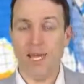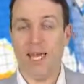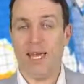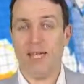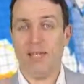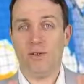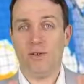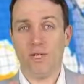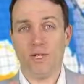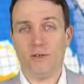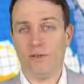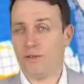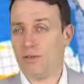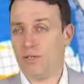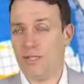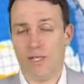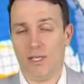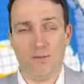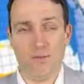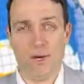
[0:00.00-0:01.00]
and you have to
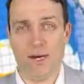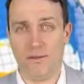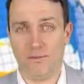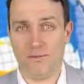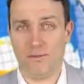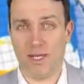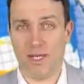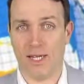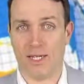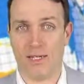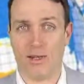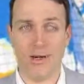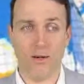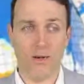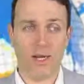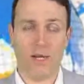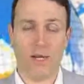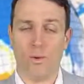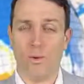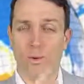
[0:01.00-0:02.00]
see one thing.
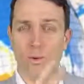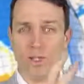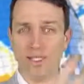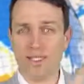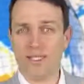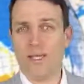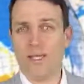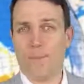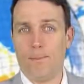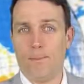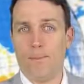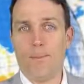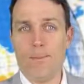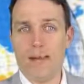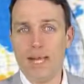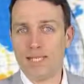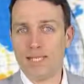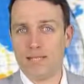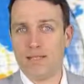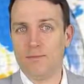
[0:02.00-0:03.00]
Okay, what's the
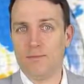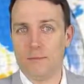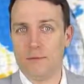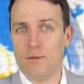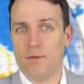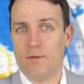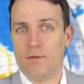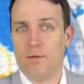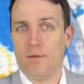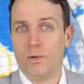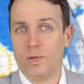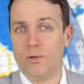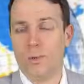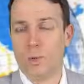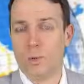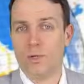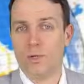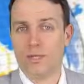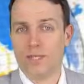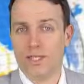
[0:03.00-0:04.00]
maximum
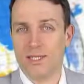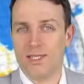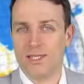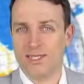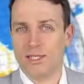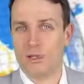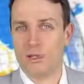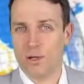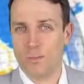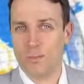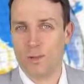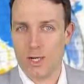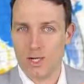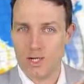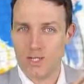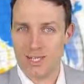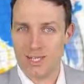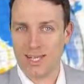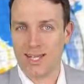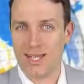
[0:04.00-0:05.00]
reward that the stock
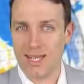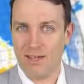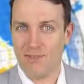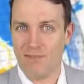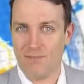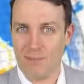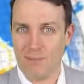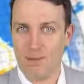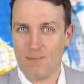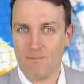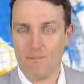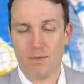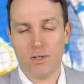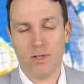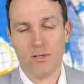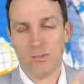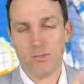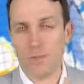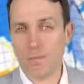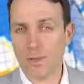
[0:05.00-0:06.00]
market can give me?
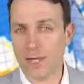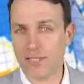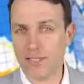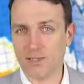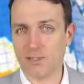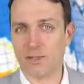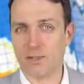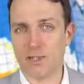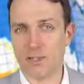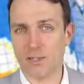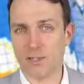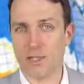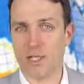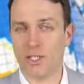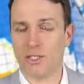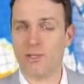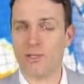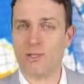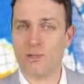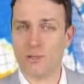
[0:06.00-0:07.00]
Price to earnings
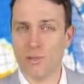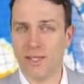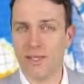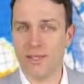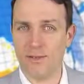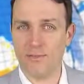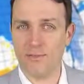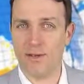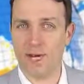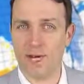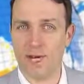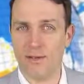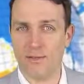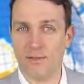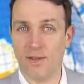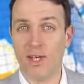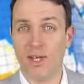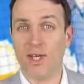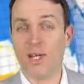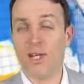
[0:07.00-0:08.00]
ratio is 25,
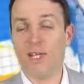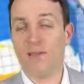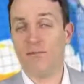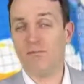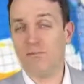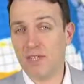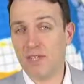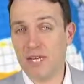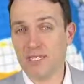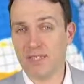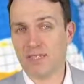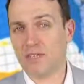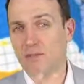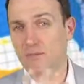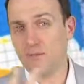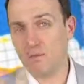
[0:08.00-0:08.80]
thus